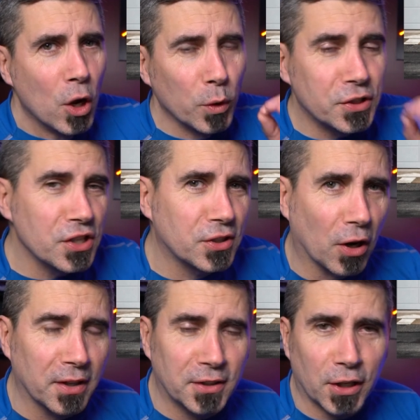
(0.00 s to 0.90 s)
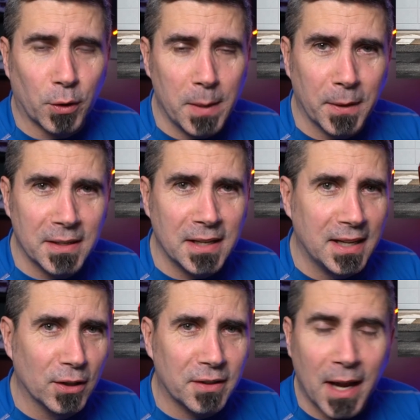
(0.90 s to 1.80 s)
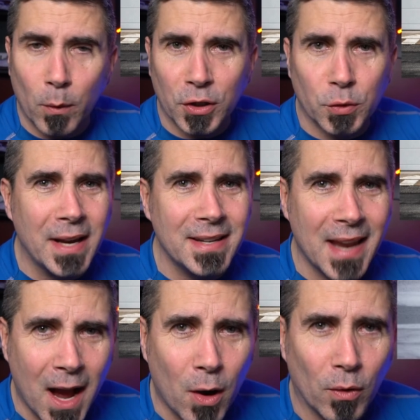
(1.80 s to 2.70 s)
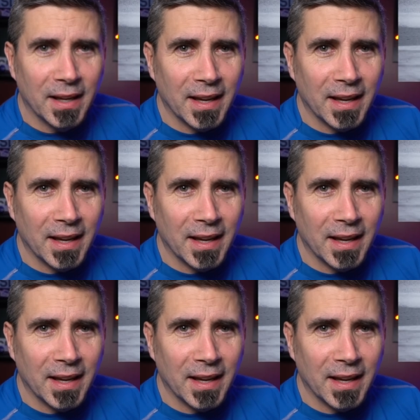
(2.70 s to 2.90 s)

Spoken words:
which is starting to creep into dealer networks right now.